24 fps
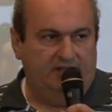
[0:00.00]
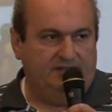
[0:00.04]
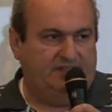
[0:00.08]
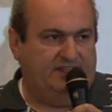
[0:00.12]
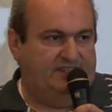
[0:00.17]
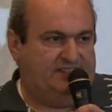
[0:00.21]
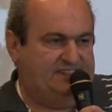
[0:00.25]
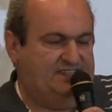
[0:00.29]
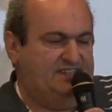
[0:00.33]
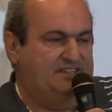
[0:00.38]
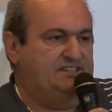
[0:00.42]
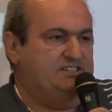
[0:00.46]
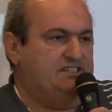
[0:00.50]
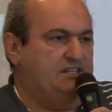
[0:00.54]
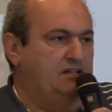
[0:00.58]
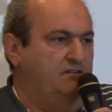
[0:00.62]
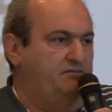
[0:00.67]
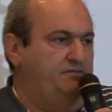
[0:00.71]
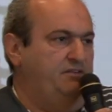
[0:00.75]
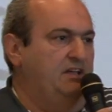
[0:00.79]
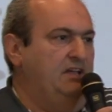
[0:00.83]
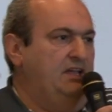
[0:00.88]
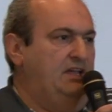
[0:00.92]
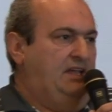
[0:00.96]
the sense
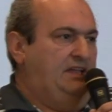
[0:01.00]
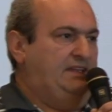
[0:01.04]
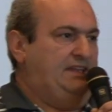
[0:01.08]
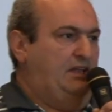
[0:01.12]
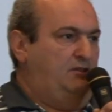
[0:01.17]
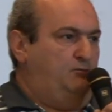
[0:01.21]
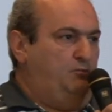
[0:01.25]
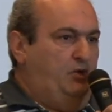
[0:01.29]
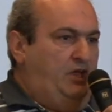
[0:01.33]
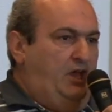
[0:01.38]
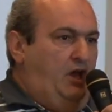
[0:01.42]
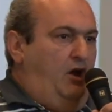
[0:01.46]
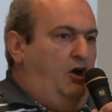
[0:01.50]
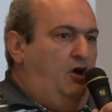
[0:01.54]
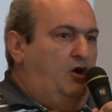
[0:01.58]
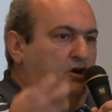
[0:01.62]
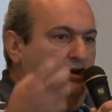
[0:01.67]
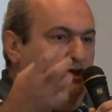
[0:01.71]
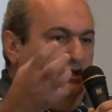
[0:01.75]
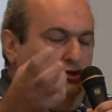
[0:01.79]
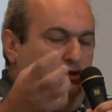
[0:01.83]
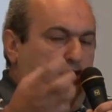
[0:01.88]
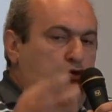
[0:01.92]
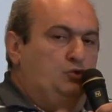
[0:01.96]
of that we
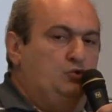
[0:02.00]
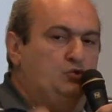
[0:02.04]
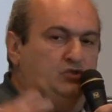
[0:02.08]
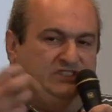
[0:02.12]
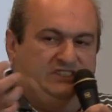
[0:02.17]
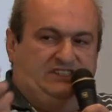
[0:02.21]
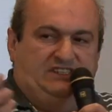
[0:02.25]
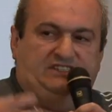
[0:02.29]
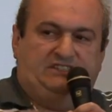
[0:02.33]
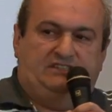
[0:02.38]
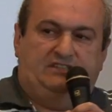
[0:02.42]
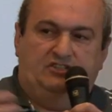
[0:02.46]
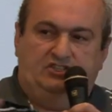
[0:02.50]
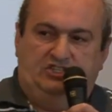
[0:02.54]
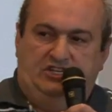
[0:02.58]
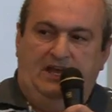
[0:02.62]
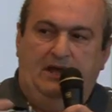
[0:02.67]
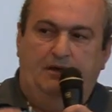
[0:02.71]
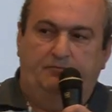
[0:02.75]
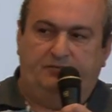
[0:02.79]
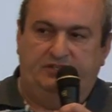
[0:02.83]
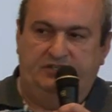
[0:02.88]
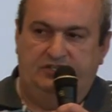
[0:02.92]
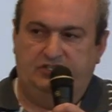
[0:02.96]
are 2 sister
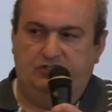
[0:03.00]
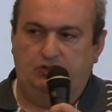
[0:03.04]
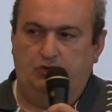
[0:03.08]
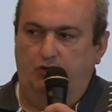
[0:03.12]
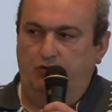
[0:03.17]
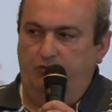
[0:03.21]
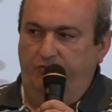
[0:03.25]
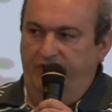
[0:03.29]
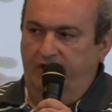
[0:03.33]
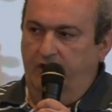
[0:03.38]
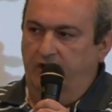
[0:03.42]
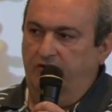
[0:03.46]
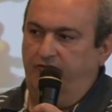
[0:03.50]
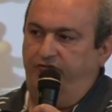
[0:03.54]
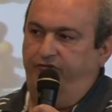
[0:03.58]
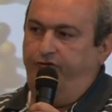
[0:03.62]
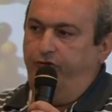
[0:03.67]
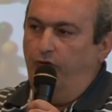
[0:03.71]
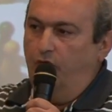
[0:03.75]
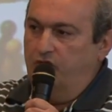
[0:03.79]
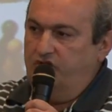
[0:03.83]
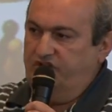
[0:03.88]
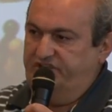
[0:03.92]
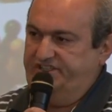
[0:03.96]
chapters or we are
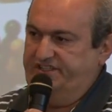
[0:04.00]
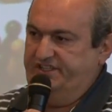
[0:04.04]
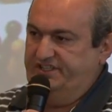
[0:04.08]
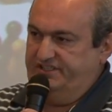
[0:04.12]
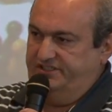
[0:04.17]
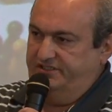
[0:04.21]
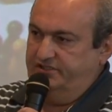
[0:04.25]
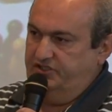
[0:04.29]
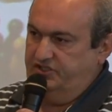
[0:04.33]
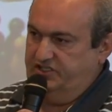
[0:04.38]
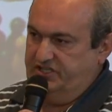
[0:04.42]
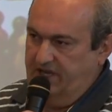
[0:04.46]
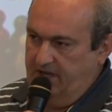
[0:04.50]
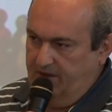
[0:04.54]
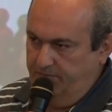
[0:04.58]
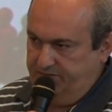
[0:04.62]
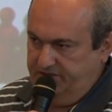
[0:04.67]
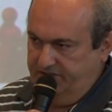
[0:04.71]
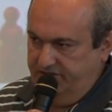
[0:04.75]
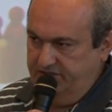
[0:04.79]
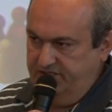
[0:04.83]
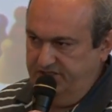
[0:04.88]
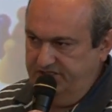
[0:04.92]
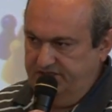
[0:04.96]
4 sister
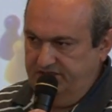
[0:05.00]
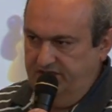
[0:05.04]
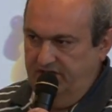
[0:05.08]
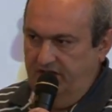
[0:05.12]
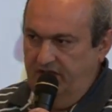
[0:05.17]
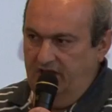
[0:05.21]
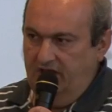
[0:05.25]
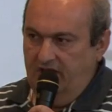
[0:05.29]
chapters.